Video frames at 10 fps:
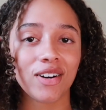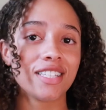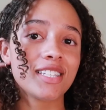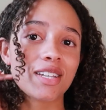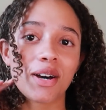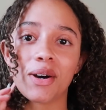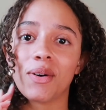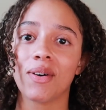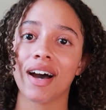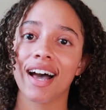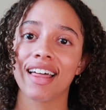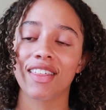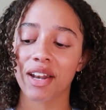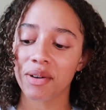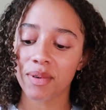and so I
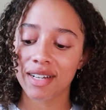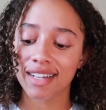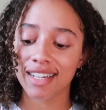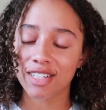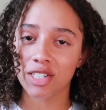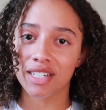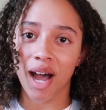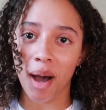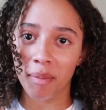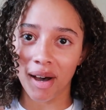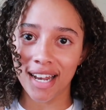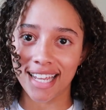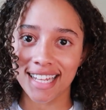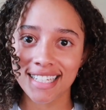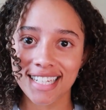thought I would just hop on
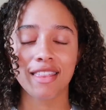it.